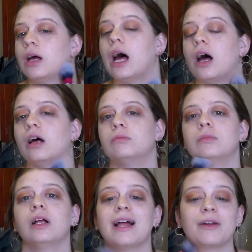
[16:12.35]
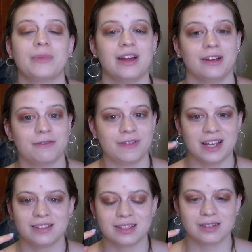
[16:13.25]
A lot of my
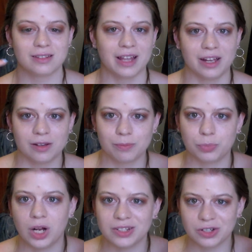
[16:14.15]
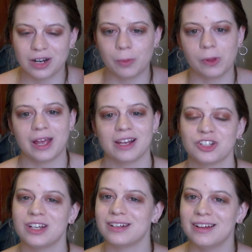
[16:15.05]
face, like bronzer
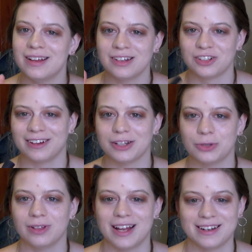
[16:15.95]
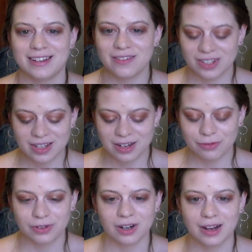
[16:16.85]
application, shout out to Alana
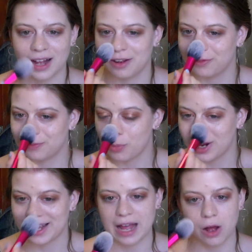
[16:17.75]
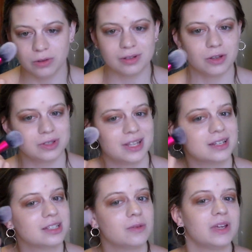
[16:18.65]
Davison for kind of pointing out those
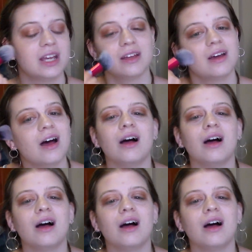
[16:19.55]
things to me,